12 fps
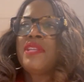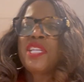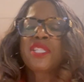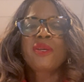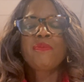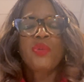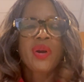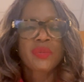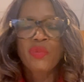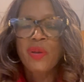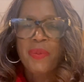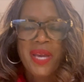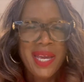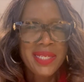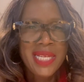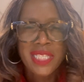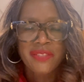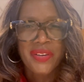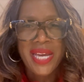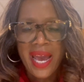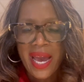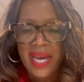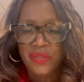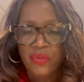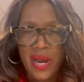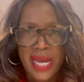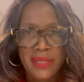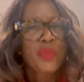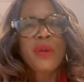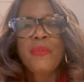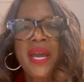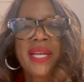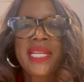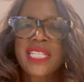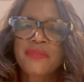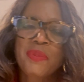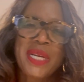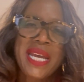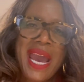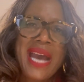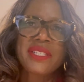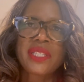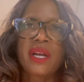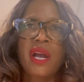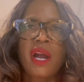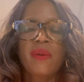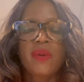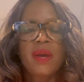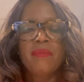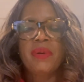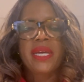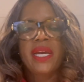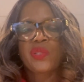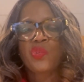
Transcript: this is important. We're paying less for gas, right? We're paying less for gas in our car, but guess